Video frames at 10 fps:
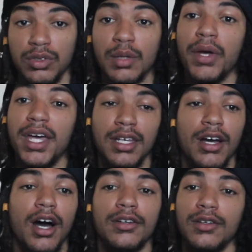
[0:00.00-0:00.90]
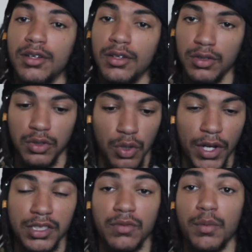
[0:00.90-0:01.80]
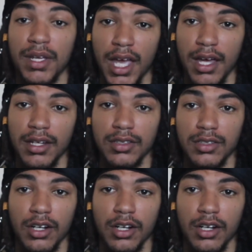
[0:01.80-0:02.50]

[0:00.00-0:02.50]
depending on the rest of your mechanics.